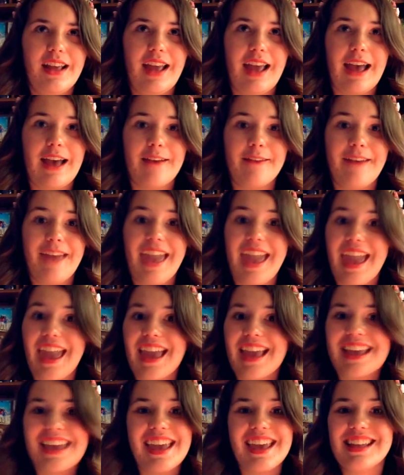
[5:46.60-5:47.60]
have,
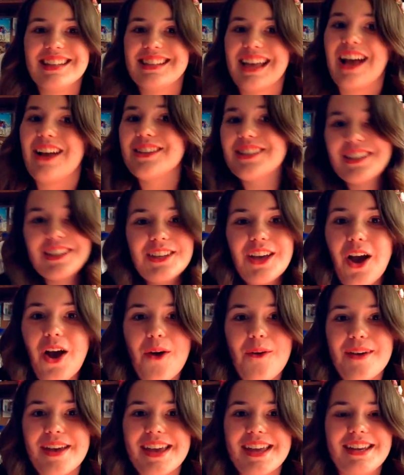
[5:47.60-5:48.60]
hey kids, how's it
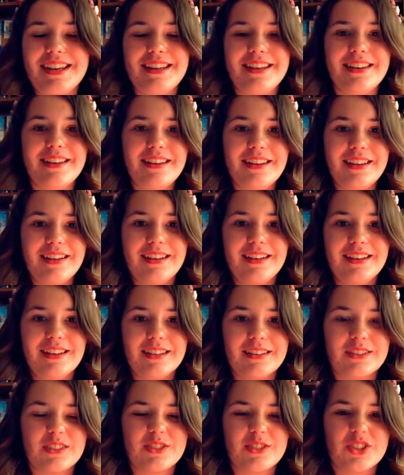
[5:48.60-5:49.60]
going? And
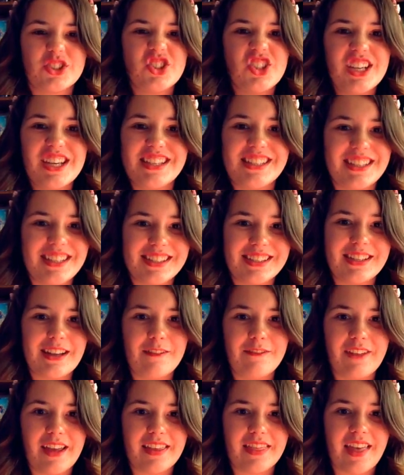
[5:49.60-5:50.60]
cheesy
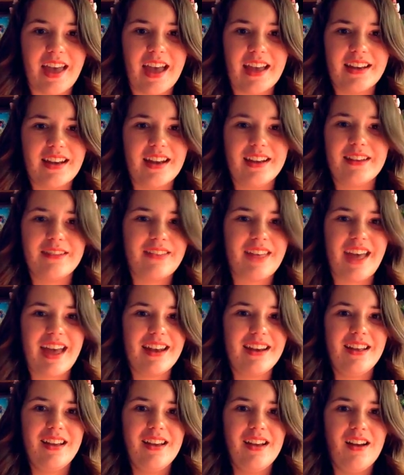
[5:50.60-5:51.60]
stuff like that. None of
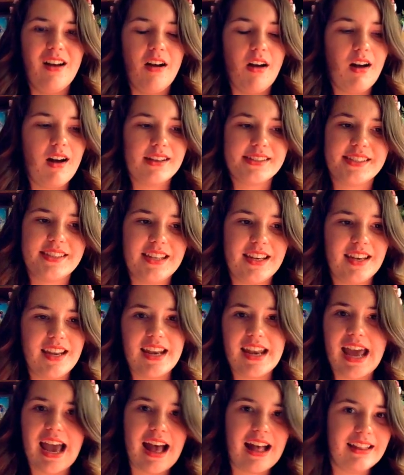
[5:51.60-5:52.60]
that Austin
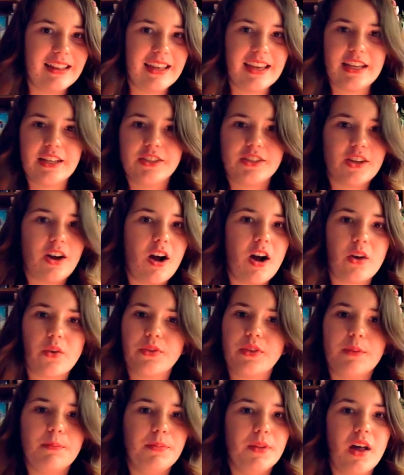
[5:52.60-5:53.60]
and Ally, dog
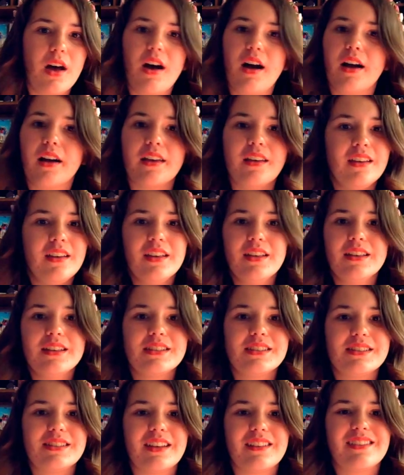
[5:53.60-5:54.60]
with a blog
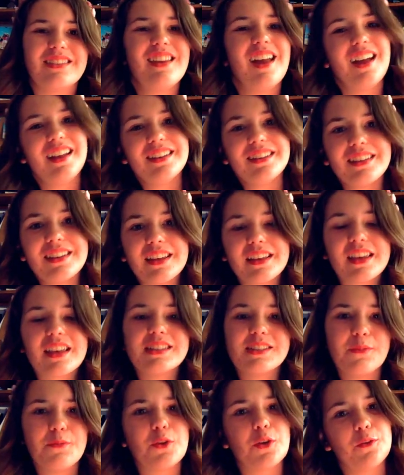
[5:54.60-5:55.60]
stuff. Not,
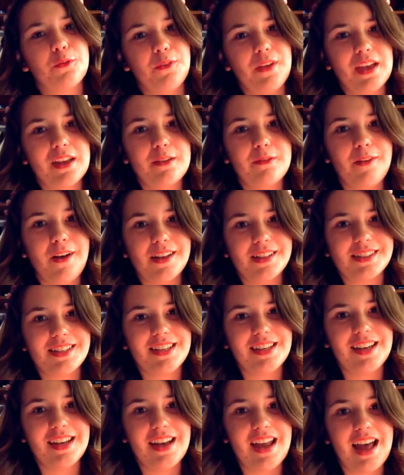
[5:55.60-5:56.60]
because if you're a fan of Austin
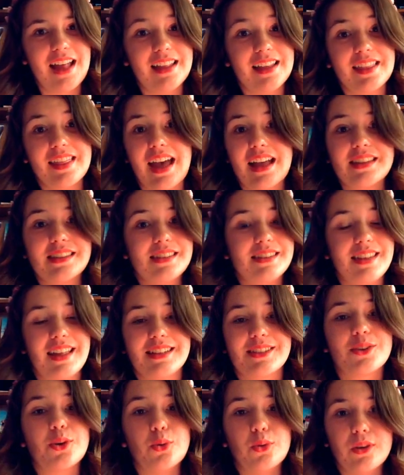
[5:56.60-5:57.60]
and Ally,
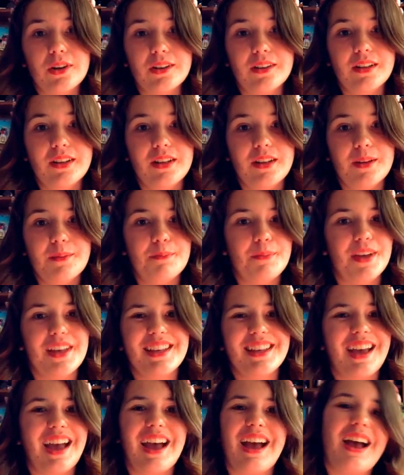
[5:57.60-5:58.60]
that's cool. But
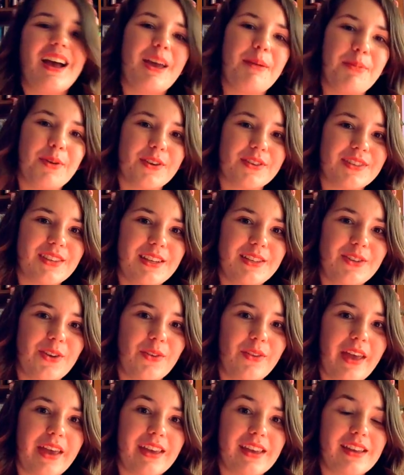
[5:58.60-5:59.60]
I personally
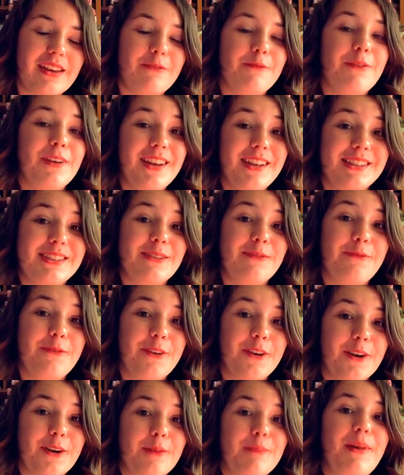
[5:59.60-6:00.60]
don't like it. And Phineas and
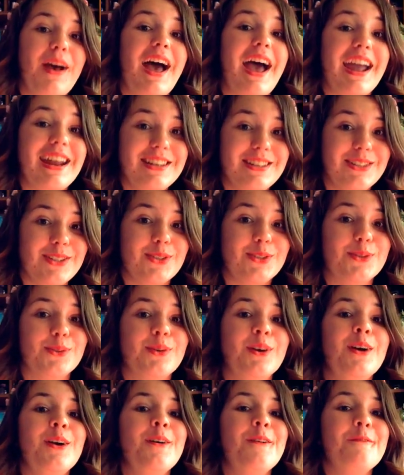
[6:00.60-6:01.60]
Ferb, I do